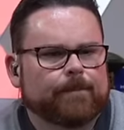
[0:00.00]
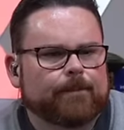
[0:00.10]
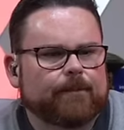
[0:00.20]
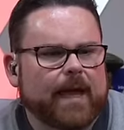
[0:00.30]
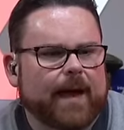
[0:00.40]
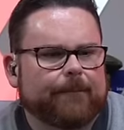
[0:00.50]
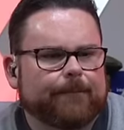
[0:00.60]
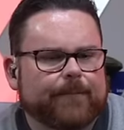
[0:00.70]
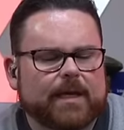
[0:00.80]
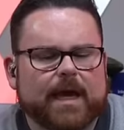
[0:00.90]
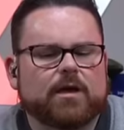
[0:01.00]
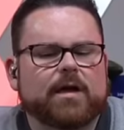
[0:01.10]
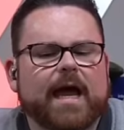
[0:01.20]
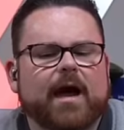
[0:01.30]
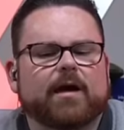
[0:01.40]
yeah. Yeah,
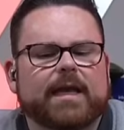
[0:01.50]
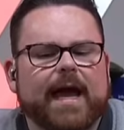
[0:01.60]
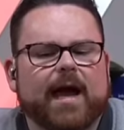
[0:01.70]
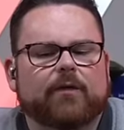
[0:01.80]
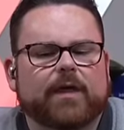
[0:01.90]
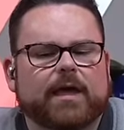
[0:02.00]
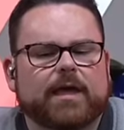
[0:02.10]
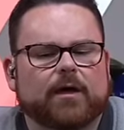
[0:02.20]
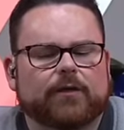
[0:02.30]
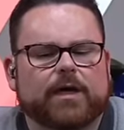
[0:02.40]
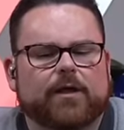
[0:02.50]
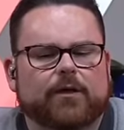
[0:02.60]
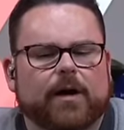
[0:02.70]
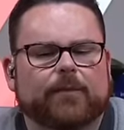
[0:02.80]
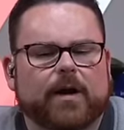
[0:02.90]
you now, now they killed the
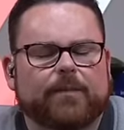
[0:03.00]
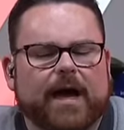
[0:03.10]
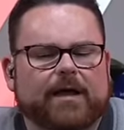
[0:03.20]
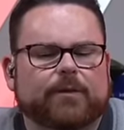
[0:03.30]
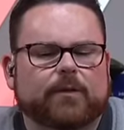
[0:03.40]
other upgrade path, but the